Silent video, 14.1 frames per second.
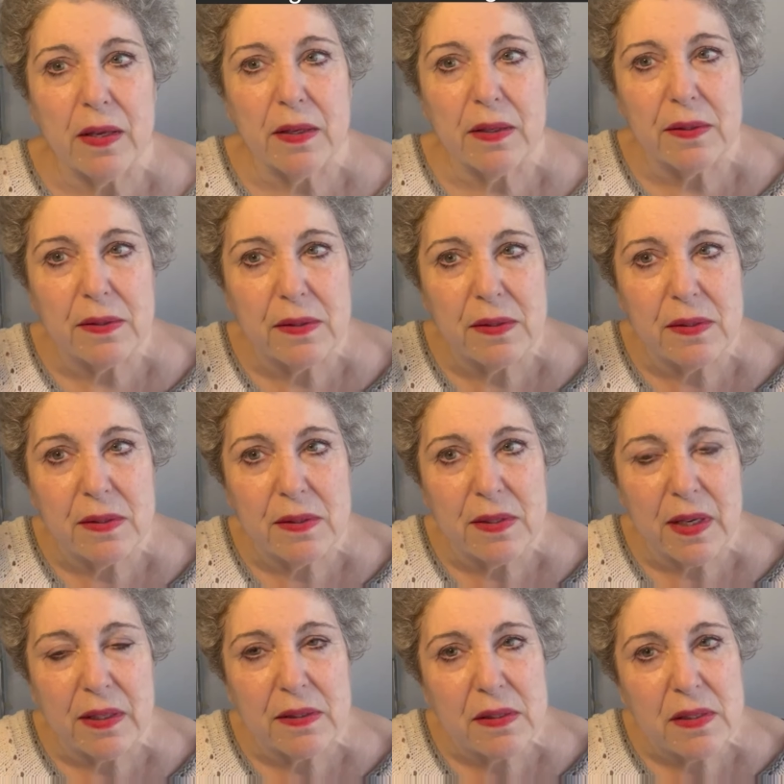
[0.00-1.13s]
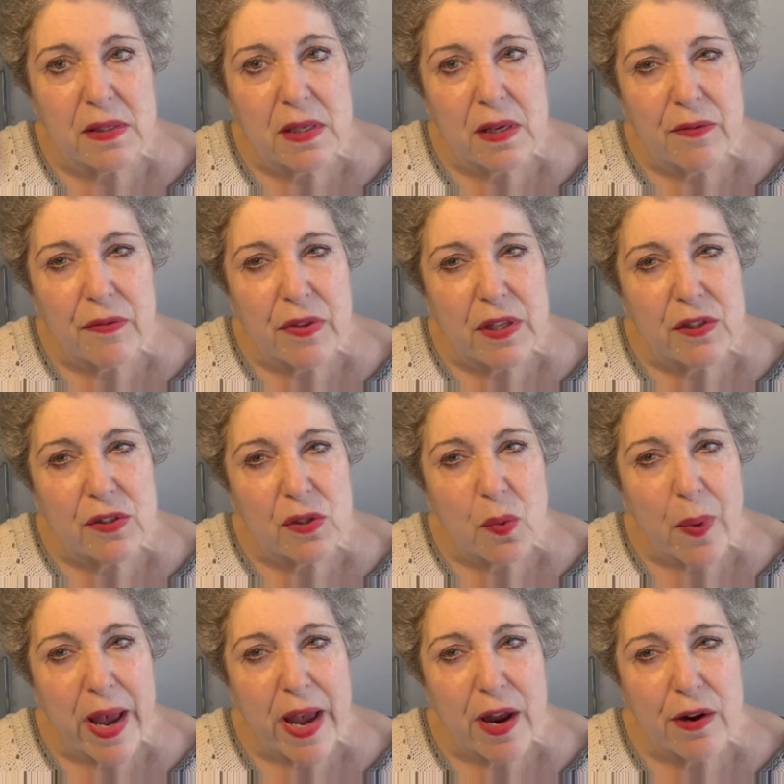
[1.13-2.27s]
sixty of these
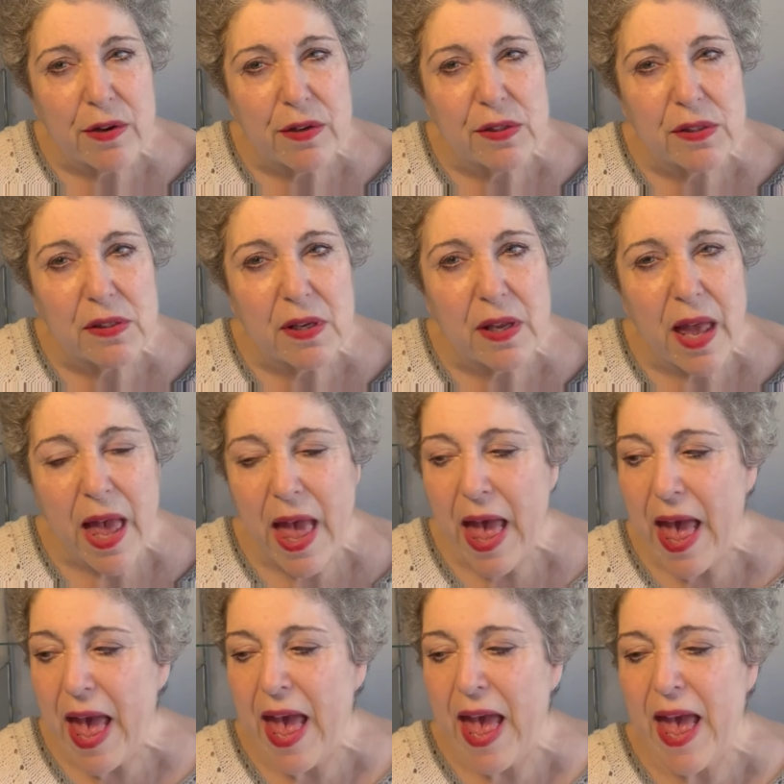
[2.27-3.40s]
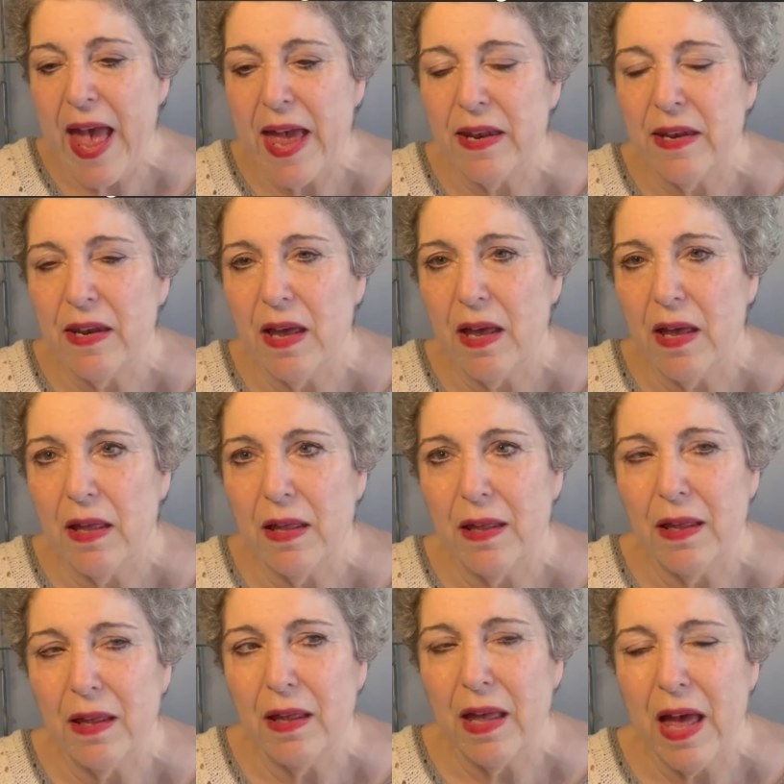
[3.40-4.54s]
squares, and
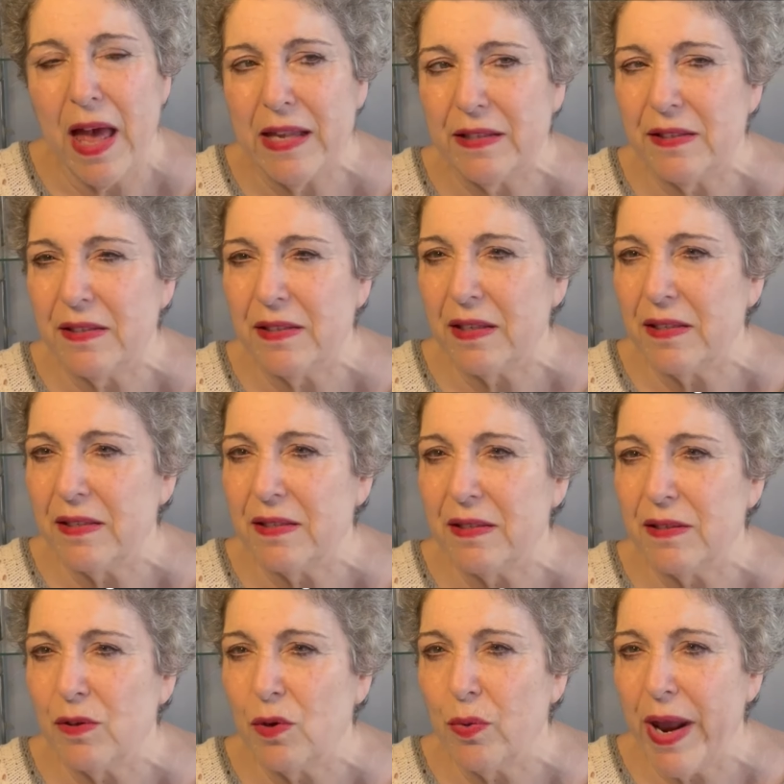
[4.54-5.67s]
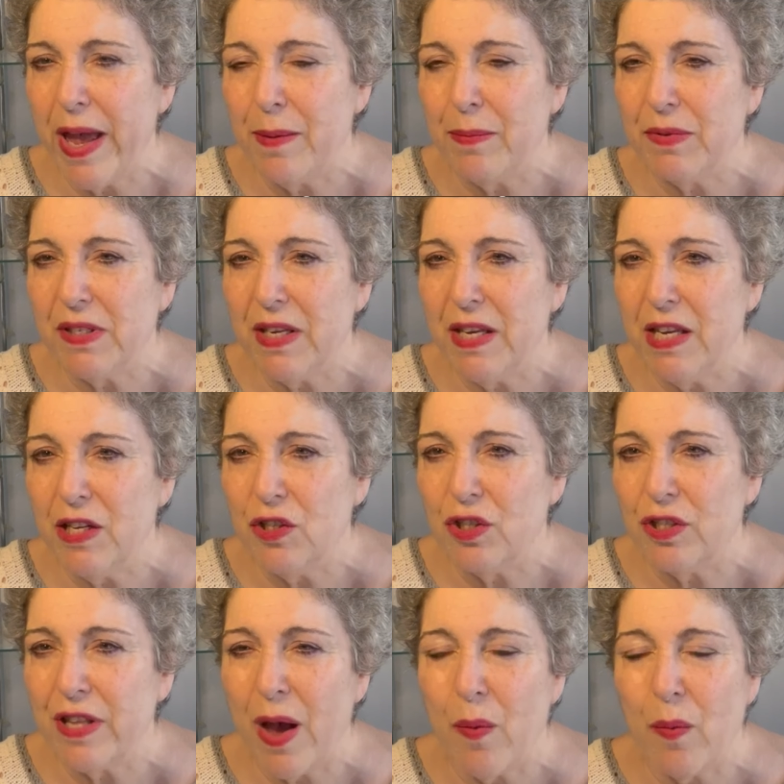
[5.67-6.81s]
at six grams
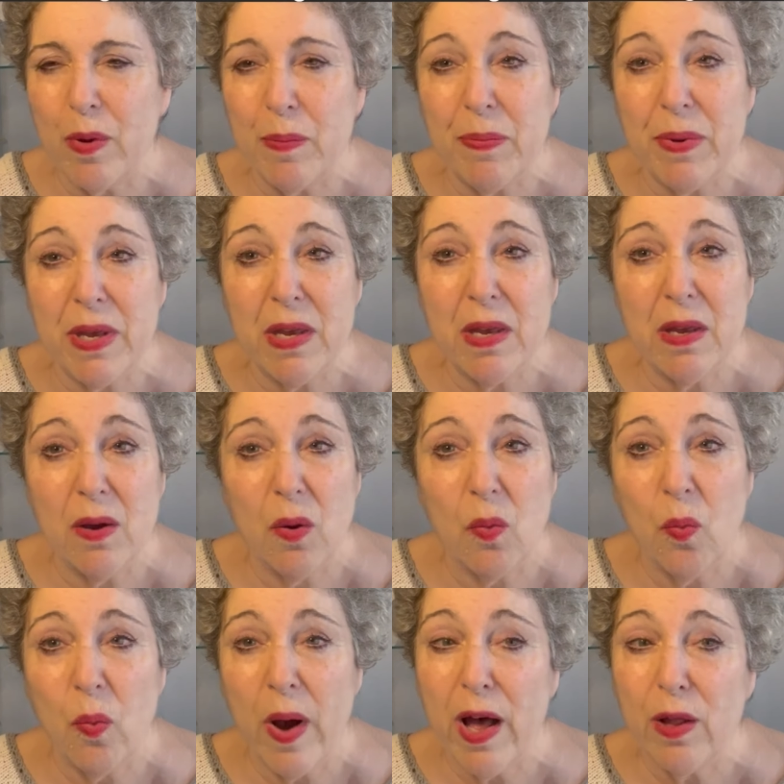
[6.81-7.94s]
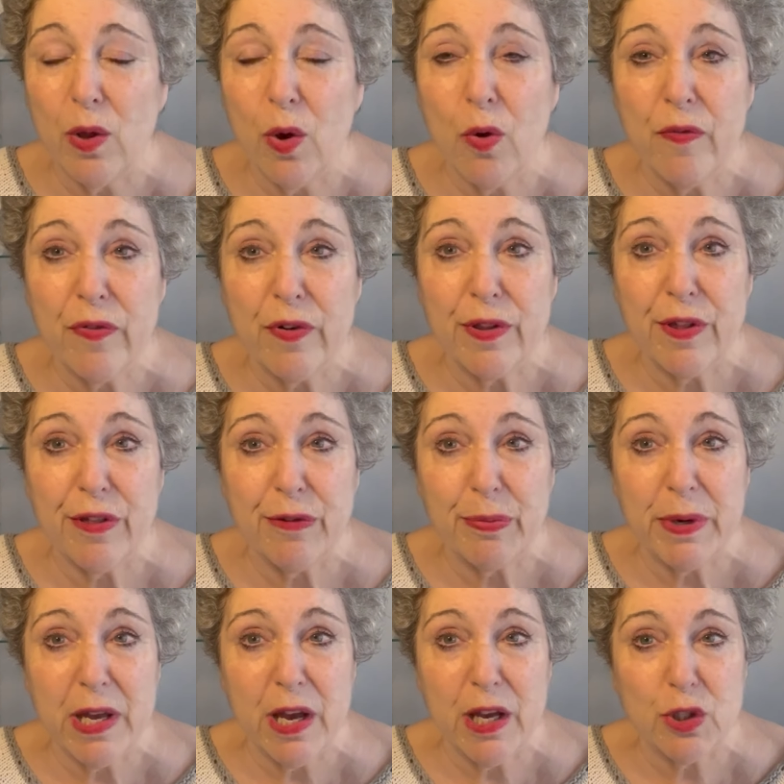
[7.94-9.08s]
each, that would be well over the
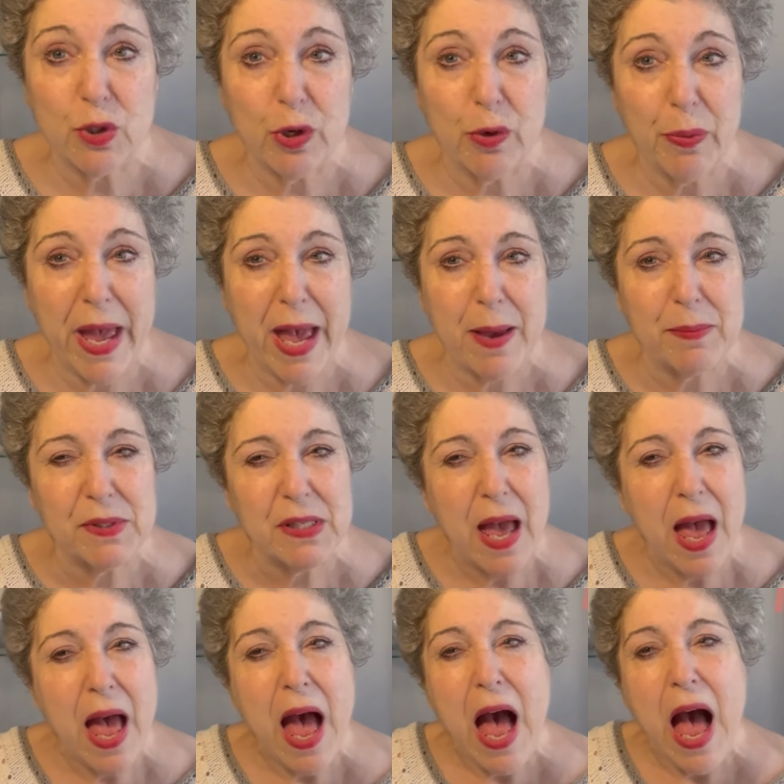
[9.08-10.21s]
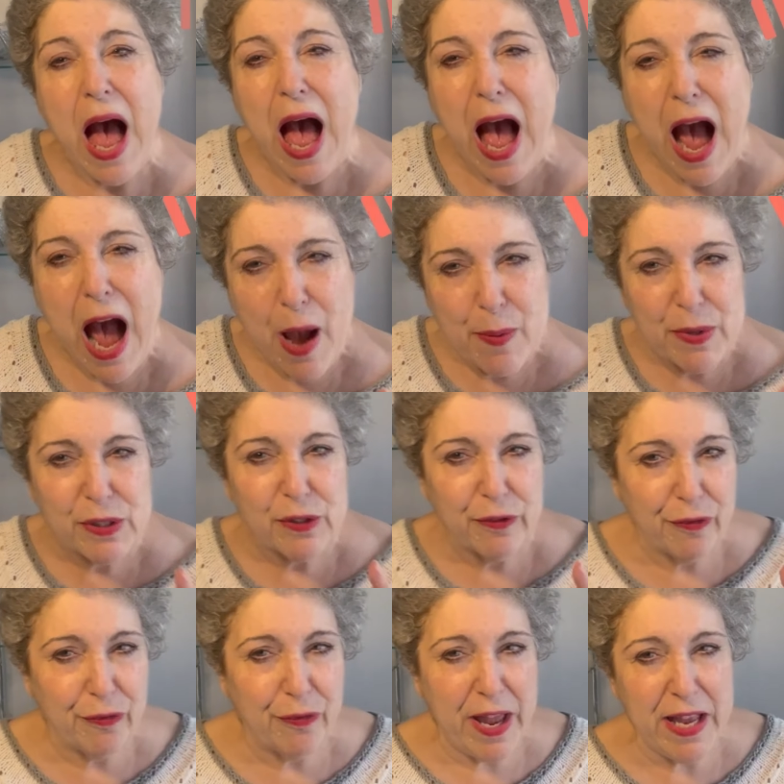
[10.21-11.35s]
three hundred grams. I was
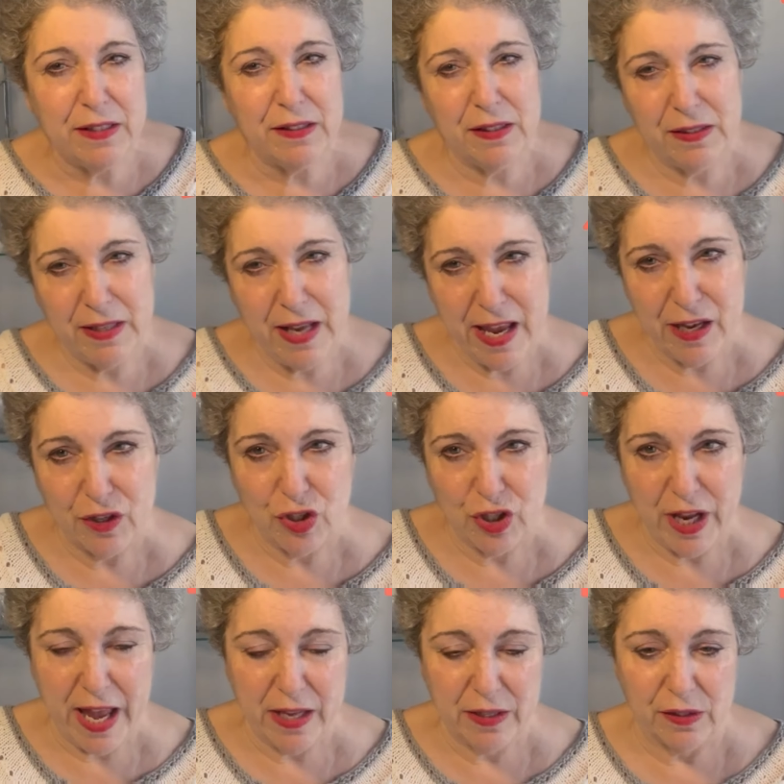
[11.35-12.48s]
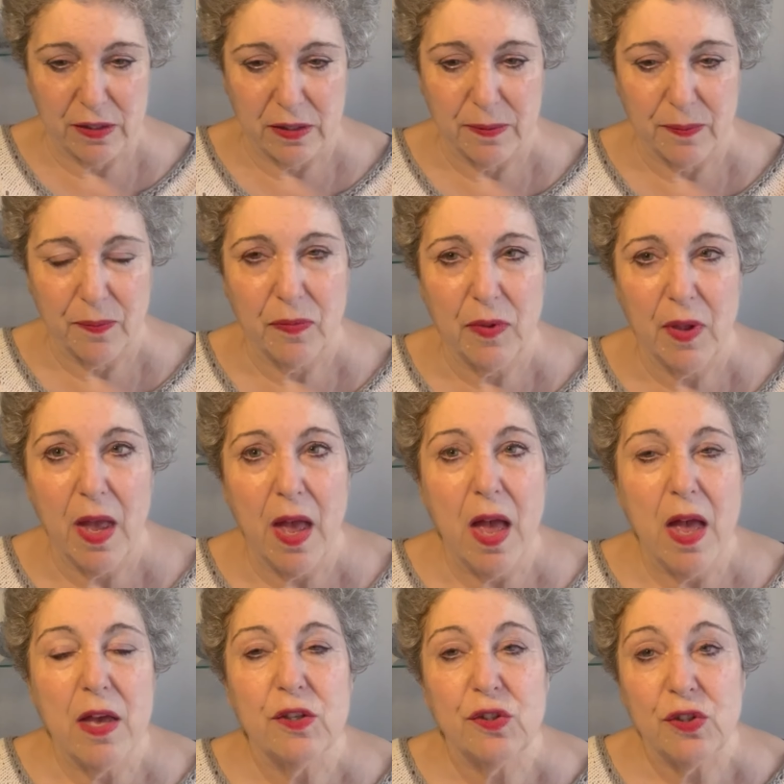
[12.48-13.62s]
afraid to take a chance,
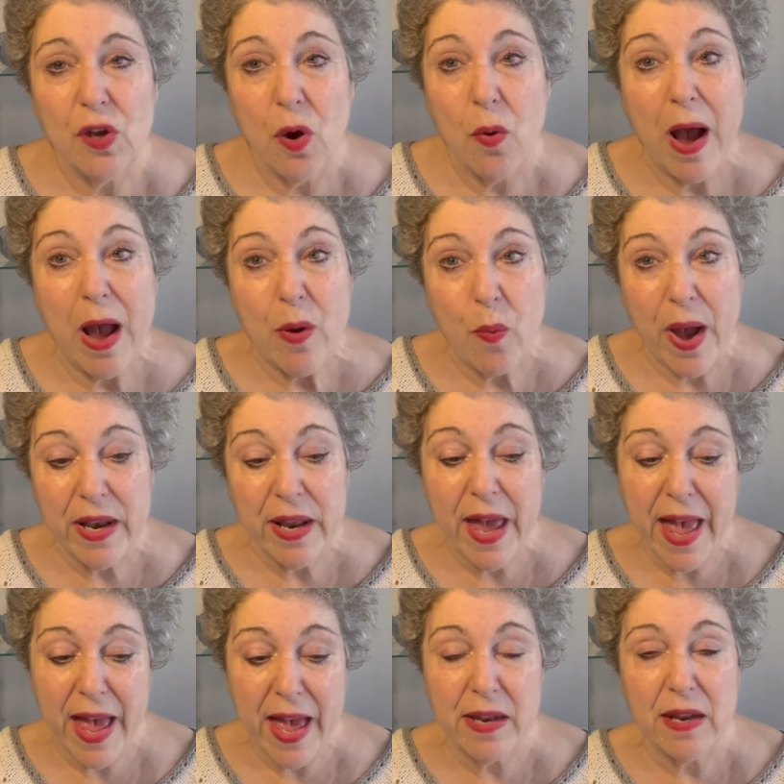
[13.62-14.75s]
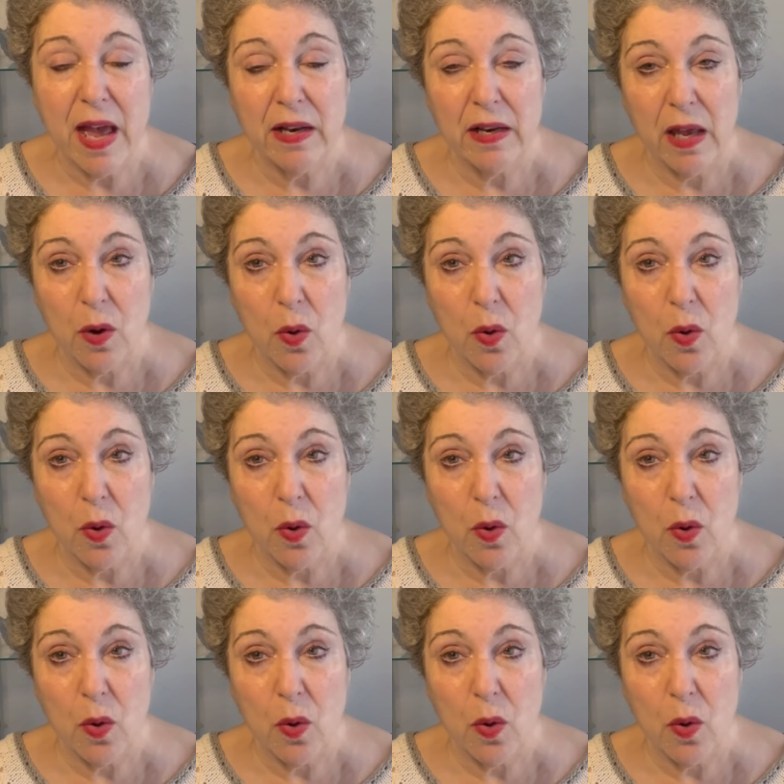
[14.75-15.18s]
so I went ahead and I